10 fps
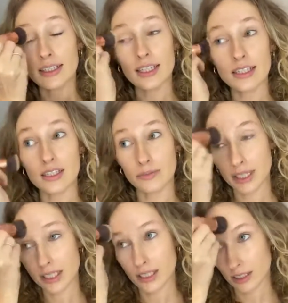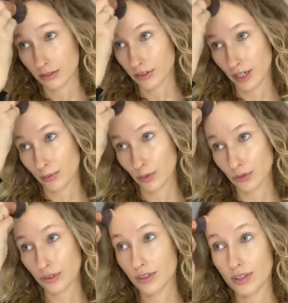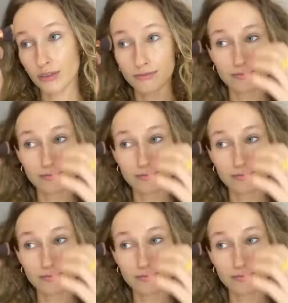that's a blessing for our moods.